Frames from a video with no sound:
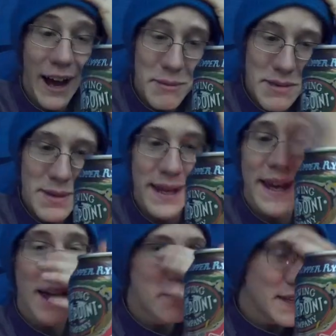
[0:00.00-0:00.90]
me being
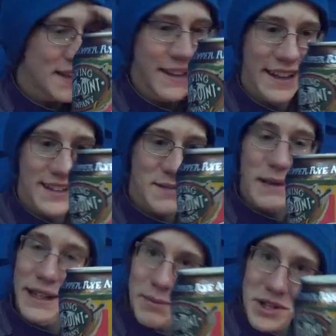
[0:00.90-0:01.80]
a hippie, and this
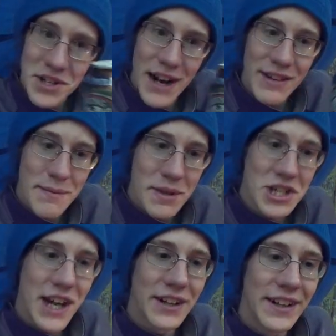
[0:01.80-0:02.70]
being the Bushcraft hippie
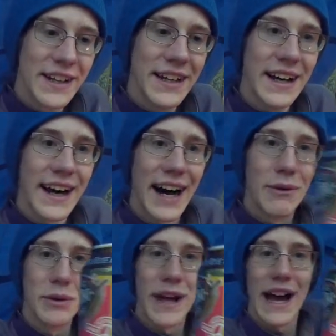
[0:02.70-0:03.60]
channel,
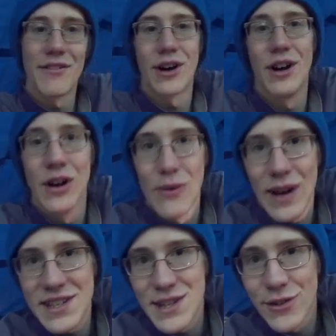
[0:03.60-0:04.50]
we would have a
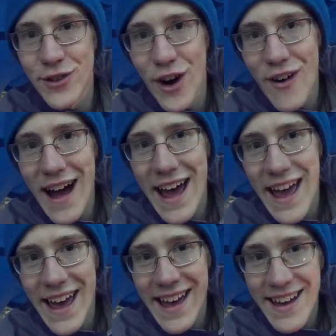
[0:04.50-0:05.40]

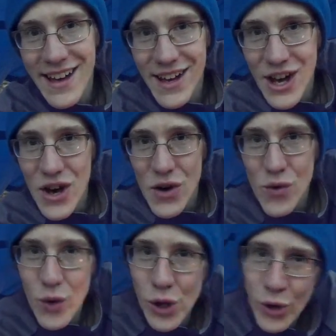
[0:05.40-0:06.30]
Rastafari.
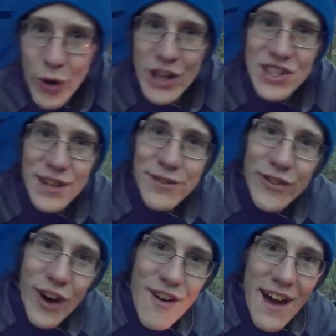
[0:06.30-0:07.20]
Real
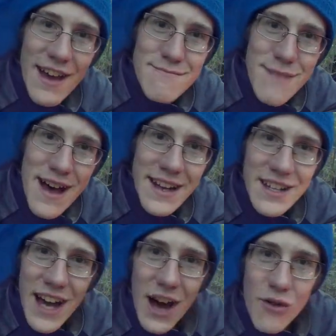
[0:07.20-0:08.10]
Rastafari, man.
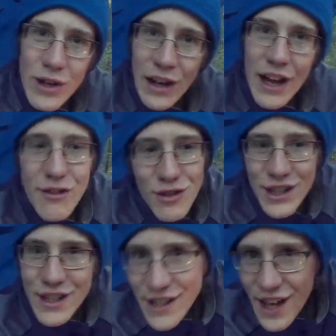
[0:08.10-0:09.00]
Yeah, real Irie.